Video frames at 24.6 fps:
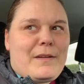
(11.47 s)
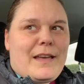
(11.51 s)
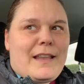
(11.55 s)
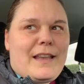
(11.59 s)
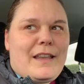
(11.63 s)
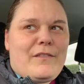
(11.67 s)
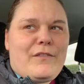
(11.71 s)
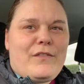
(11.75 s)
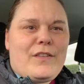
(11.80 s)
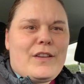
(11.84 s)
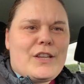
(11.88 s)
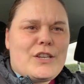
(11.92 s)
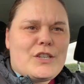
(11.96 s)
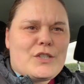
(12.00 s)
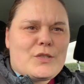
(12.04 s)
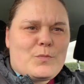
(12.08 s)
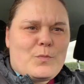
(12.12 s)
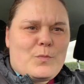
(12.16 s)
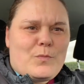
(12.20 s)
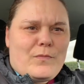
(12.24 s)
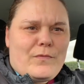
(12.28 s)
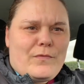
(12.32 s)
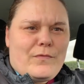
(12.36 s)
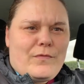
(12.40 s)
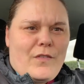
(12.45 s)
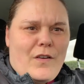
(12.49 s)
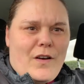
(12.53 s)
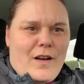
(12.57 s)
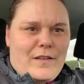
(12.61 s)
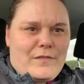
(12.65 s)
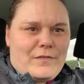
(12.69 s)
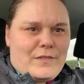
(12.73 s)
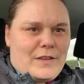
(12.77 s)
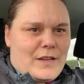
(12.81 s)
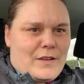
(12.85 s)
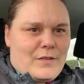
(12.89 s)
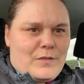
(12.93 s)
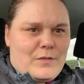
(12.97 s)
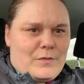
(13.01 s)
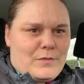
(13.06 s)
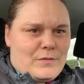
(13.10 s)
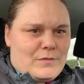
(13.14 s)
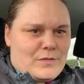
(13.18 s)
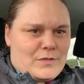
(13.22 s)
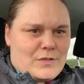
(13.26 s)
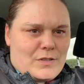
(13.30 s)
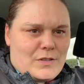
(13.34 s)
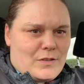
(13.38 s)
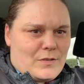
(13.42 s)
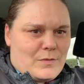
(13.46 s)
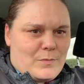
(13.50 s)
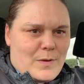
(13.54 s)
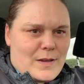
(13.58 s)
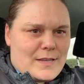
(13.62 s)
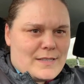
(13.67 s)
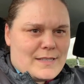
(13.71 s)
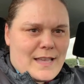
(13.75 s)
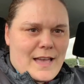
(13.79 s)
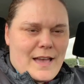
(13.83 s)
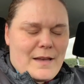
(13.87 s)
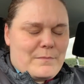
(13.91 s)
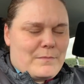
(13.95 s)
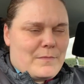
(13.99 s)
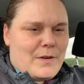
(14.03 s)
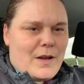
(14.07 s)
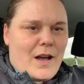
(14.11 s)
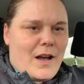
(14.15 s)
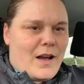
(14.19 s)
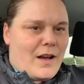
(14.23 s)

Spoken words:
and it finished 5-0 to West Ham.